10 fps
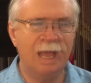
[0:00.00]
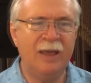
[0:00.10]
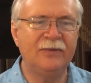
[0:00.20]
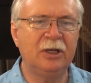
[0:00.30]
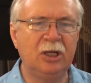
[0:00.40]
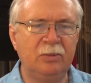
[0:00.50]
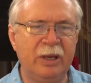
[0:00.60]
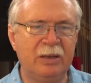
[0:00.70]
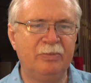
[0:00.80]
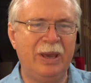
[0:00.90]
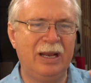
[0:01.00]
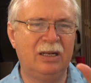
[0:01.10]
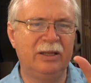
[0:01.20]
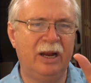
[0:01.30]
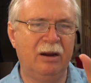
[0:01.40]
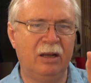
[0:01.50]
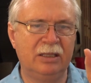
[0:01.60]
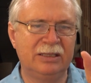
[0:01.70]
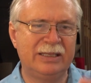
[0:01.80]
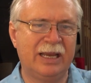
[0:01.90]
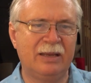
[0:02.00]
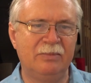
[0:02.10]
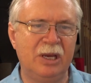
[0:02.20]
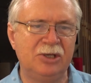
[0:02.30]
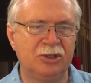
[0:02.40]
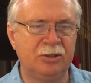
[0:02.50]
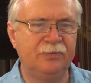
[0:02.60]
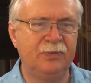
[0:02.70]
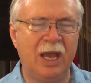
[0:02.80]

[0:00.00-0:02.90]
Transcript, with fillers: I have a little bit of pedal there on the second measure.